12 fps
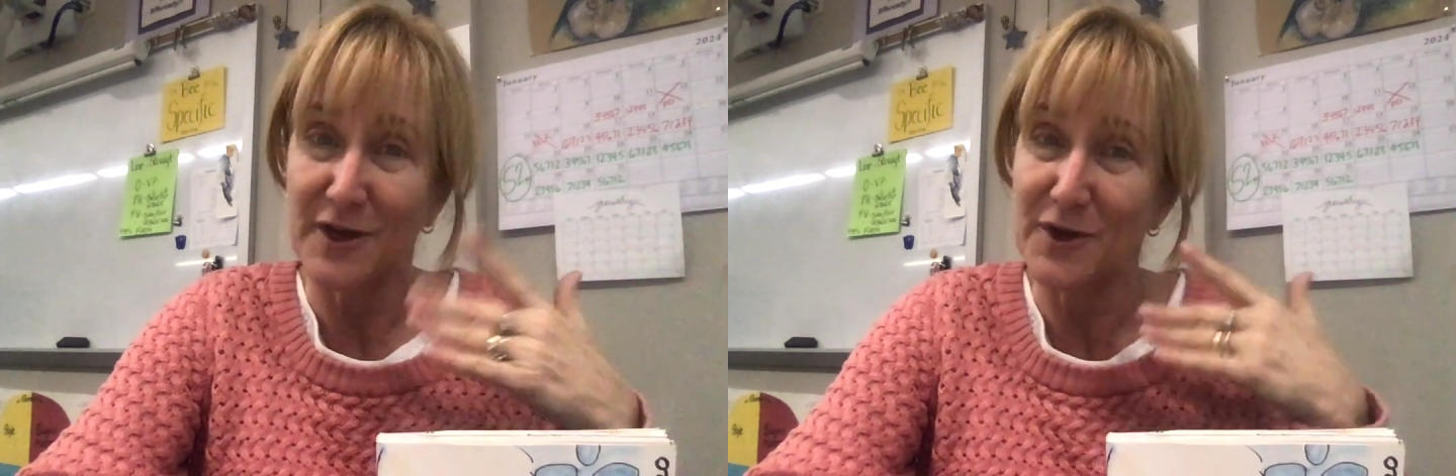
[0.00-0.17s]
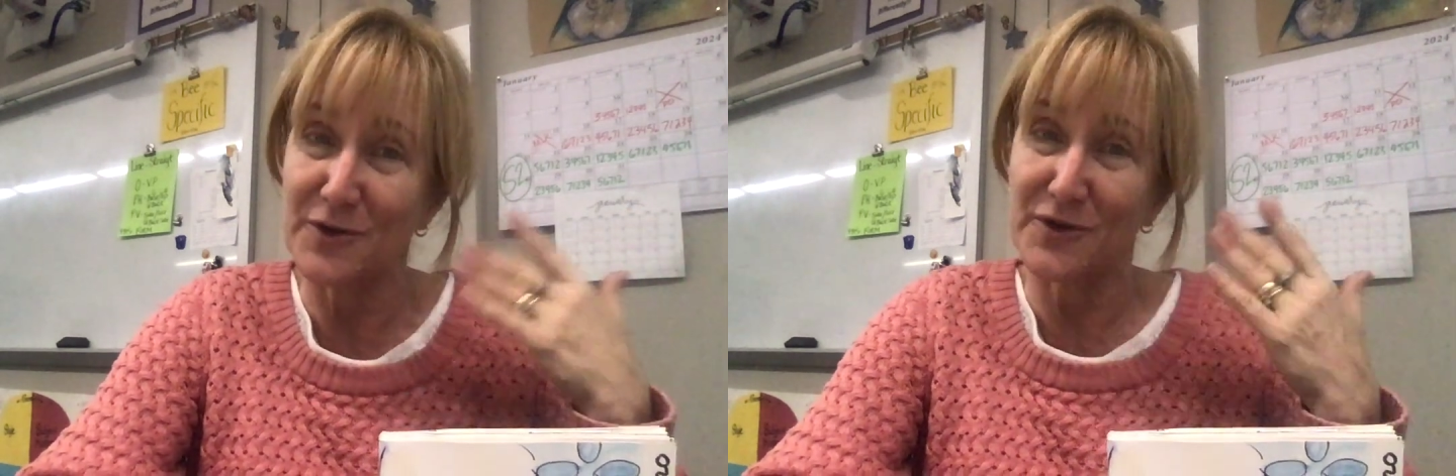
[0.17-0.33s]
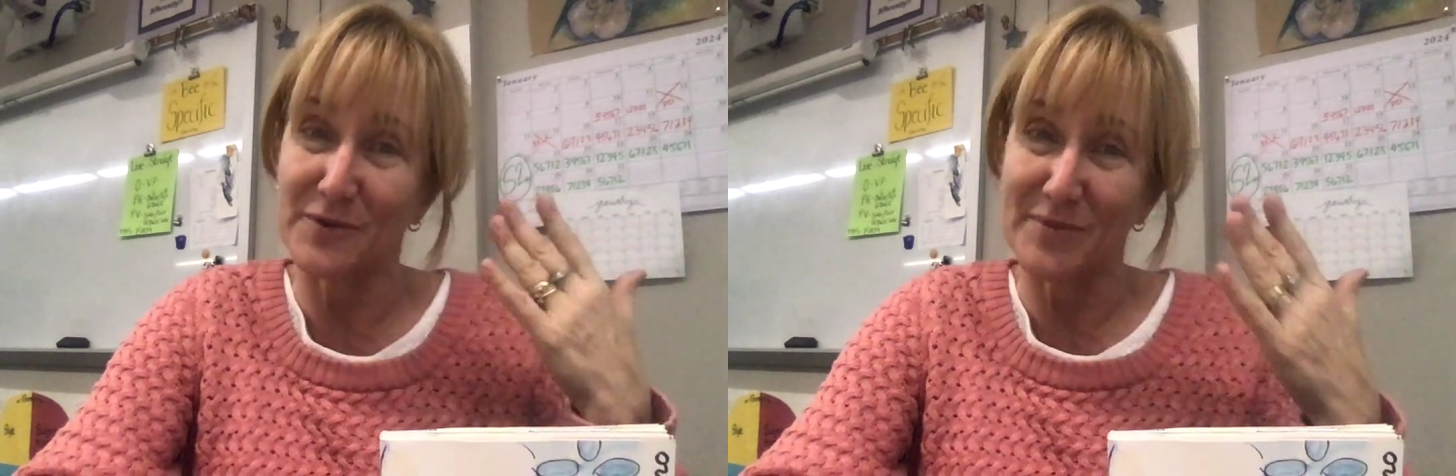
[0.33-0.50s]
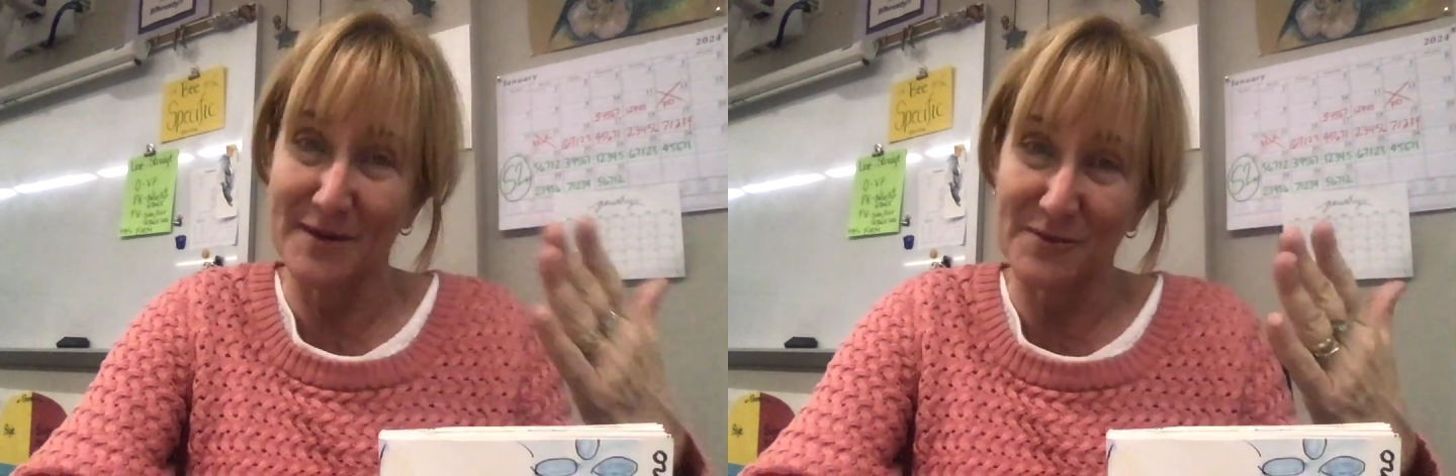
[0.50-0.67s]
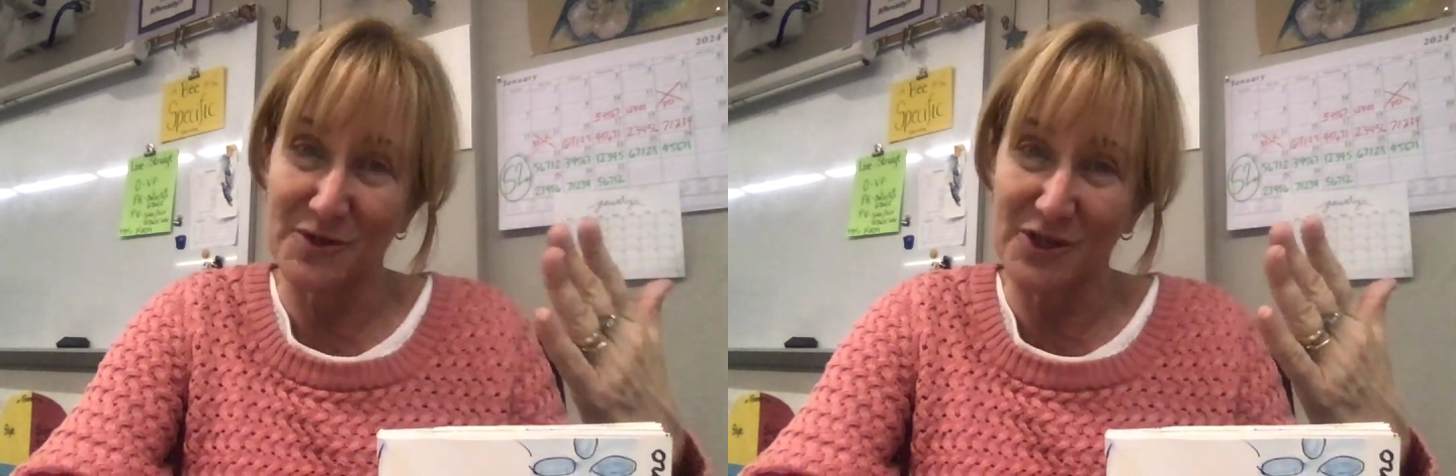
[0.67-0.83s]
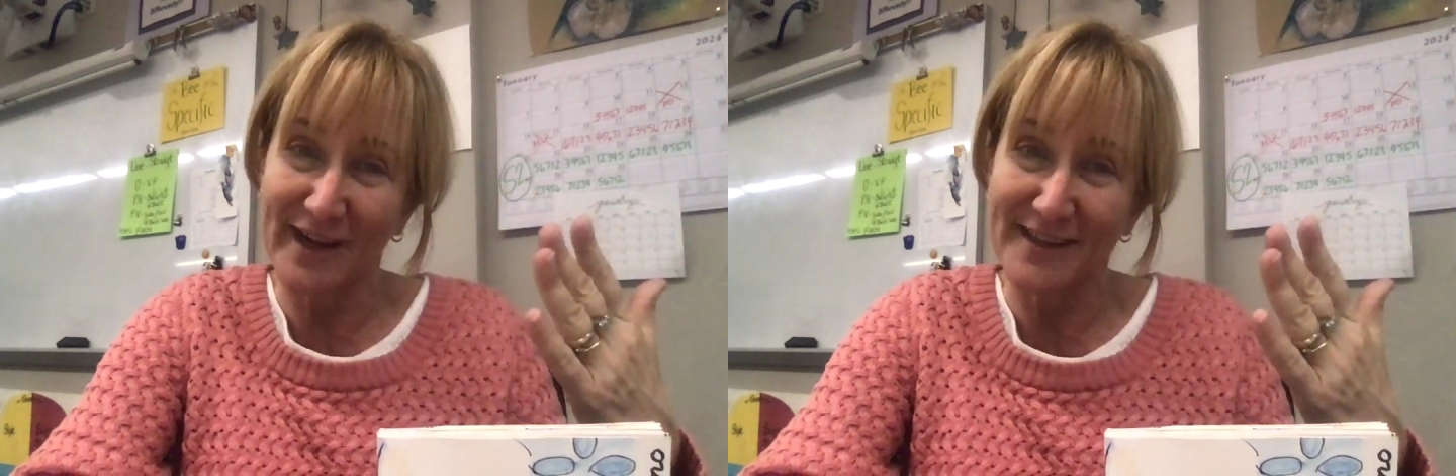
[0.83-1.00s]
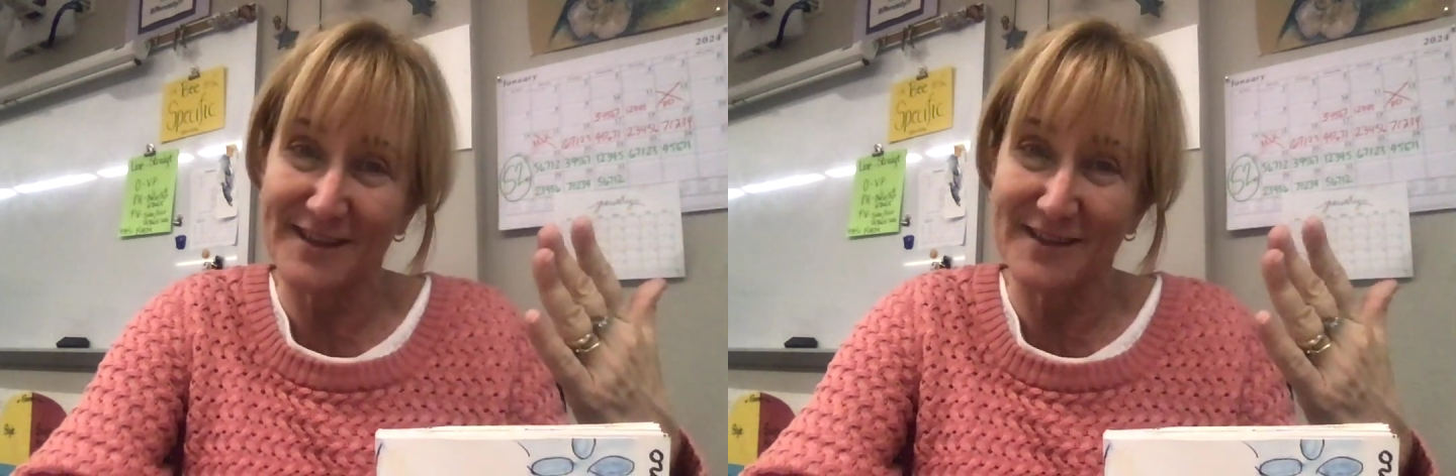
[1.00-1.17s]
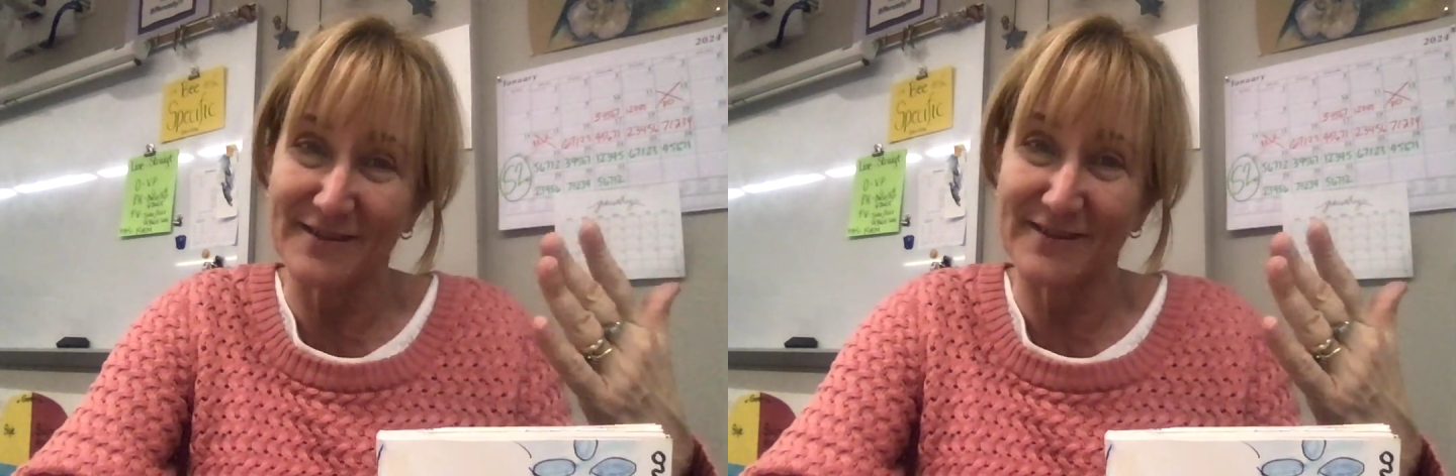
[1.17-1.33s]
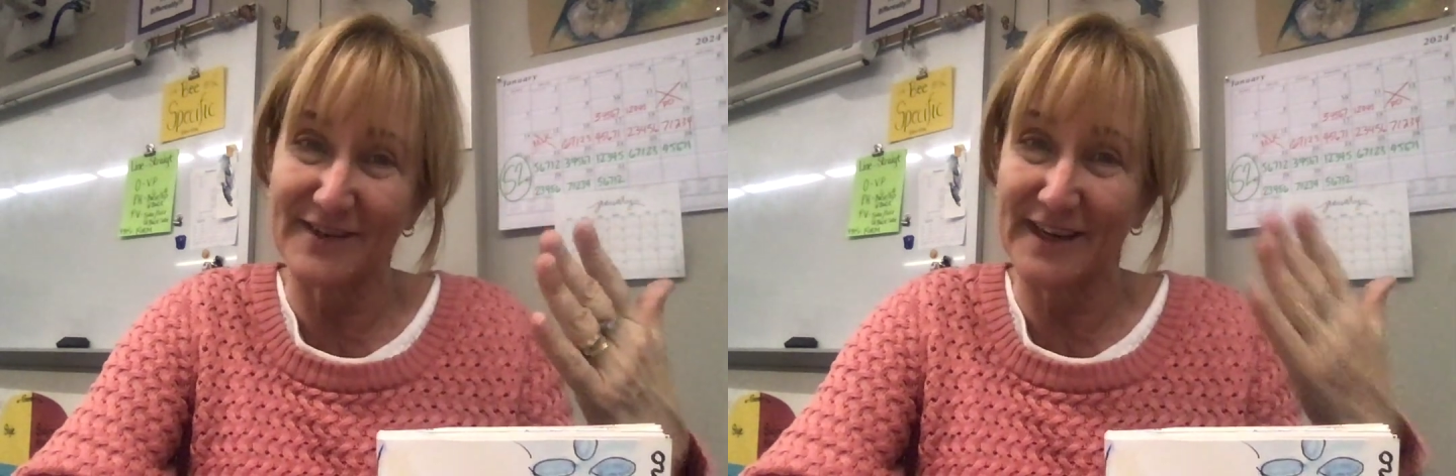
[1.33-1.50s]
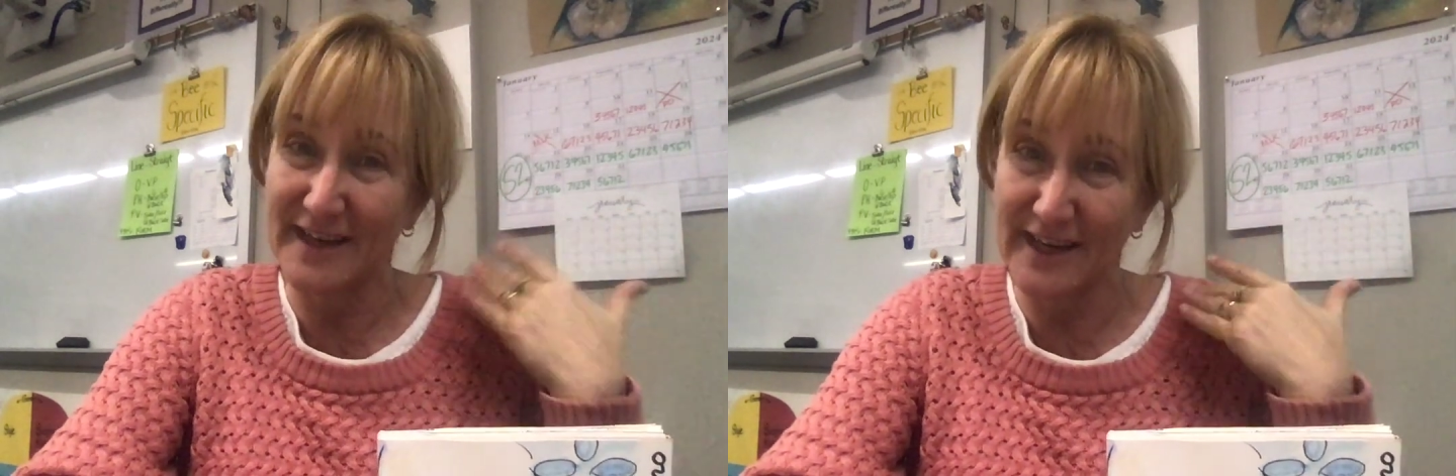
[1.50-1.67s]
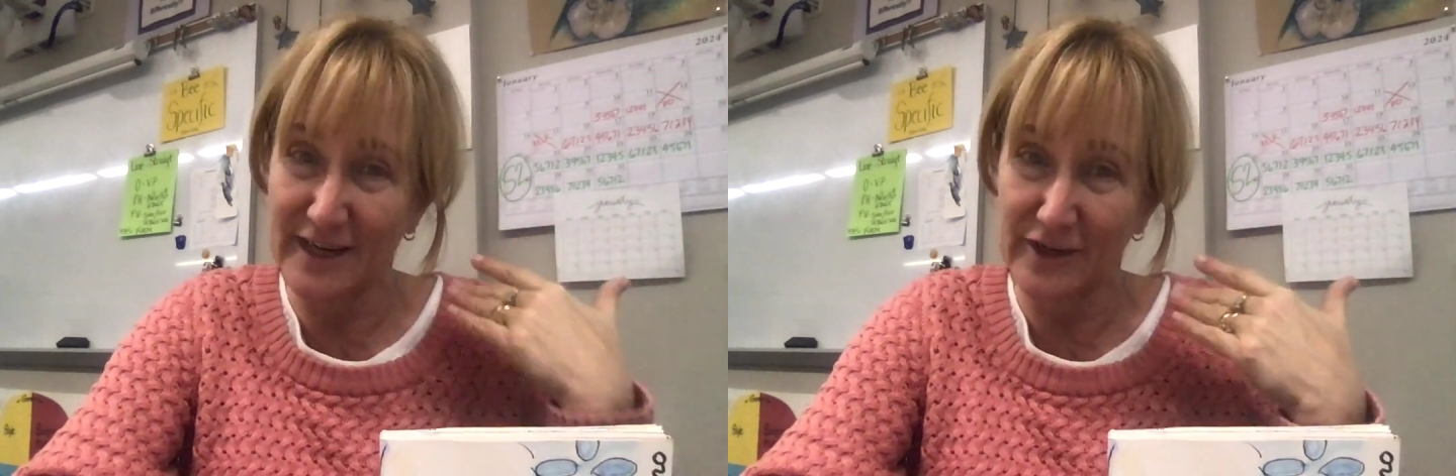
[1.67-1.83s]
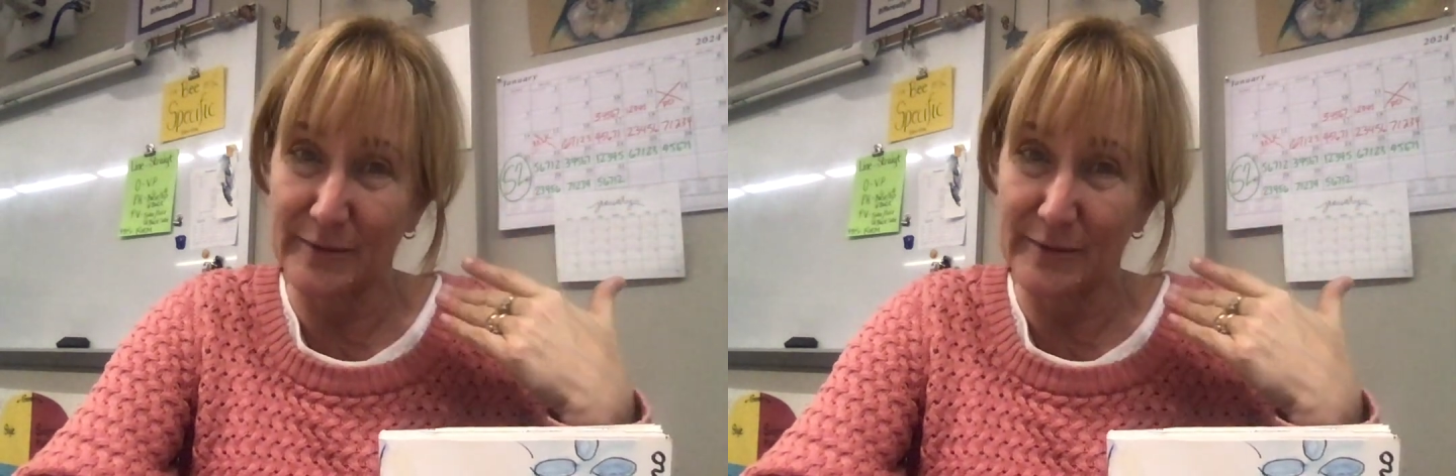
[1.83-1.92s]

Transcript: who could be objective and hear